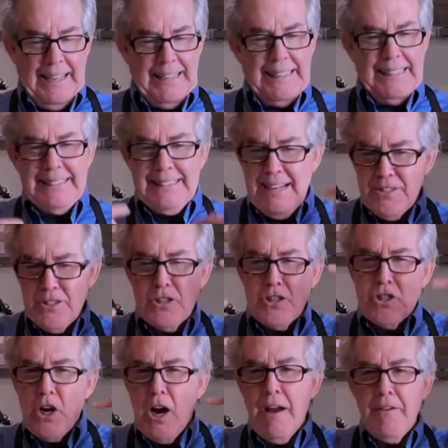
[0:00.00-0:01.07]
it doesn't
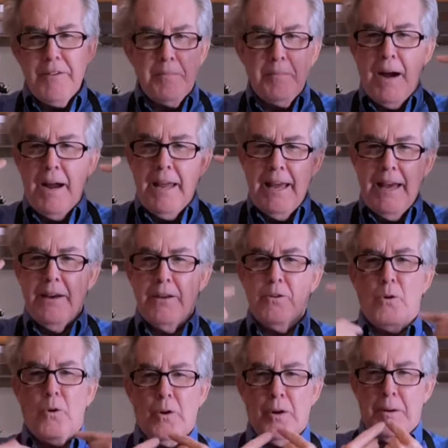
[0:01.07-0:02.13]
jive in my head
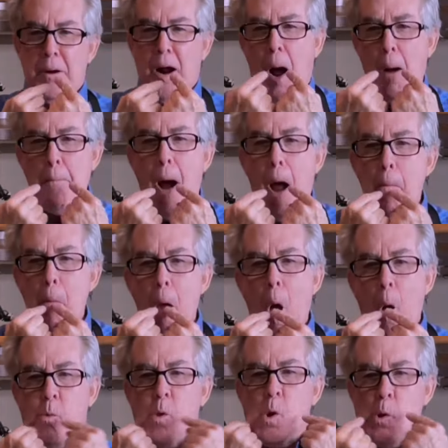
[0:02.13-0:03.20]
or on my
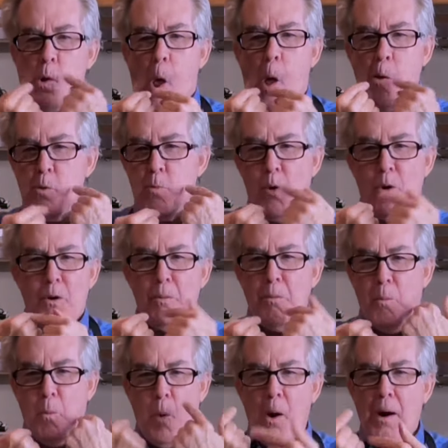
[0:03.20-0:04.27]
mouth because that's
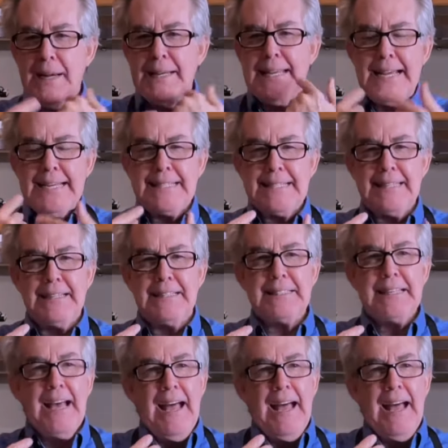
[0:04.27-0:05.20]
where I taste things.